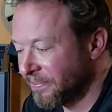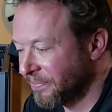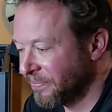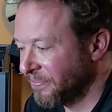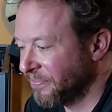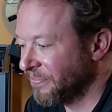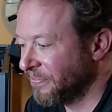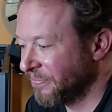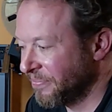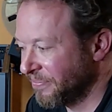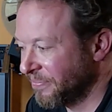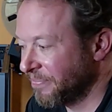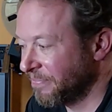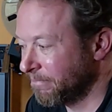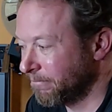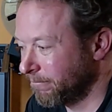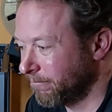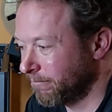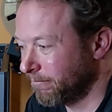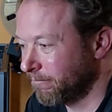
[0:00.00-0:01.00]

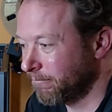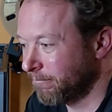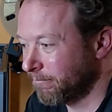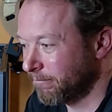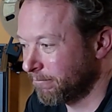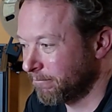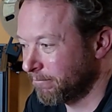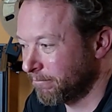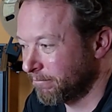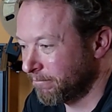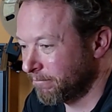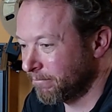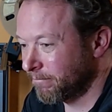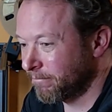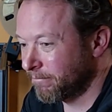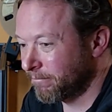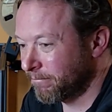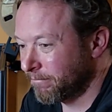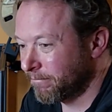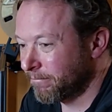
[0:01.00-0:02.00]

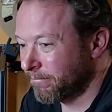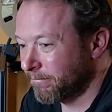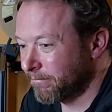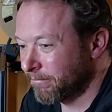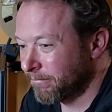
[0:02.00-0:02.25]
[no speech]